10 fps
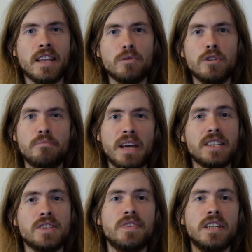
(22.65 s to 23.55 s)
that will make
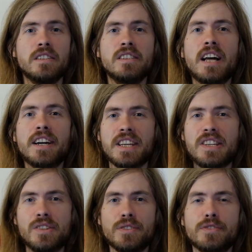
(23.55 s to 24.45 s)
this video a lot
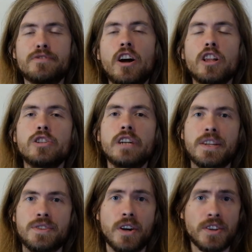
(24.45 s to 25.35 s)
easier to follow
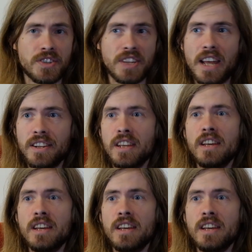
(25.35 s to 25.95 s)
and to understand.